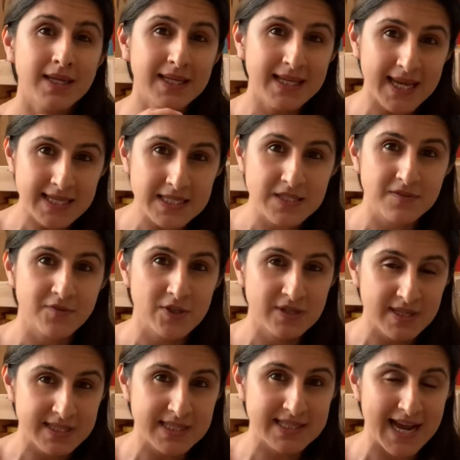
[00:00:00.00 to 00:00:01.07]
kids for
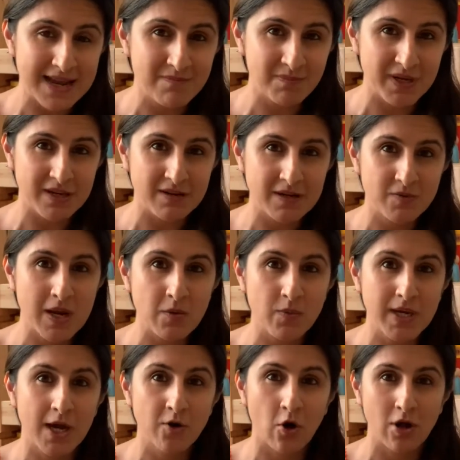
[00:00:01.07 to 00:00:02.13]
this time period when
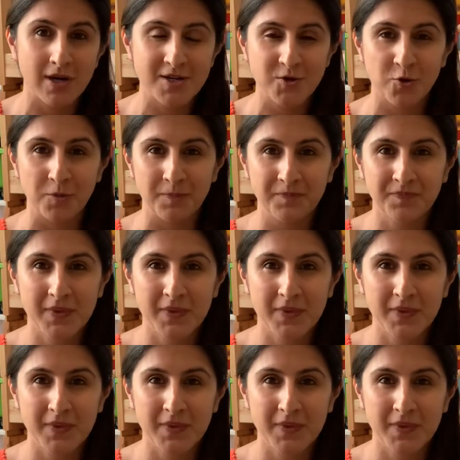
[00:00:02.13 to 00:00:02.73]
we are all at home.